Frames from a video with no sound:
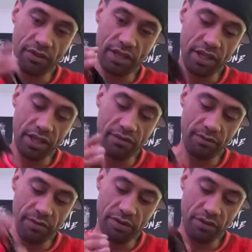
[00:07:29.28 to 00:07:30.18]

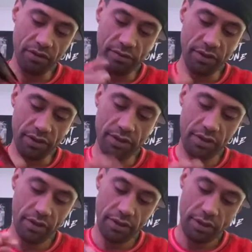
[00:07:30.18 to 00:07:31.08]

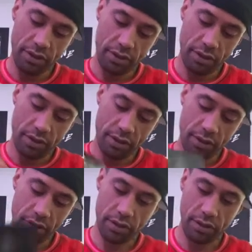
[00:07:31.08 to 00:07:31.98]

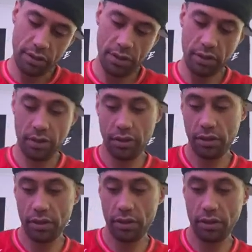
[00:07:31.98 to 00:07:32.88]

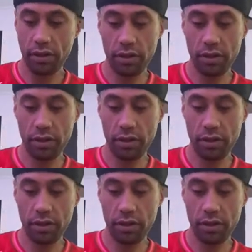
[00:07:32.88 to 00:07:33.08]
Nothing is said.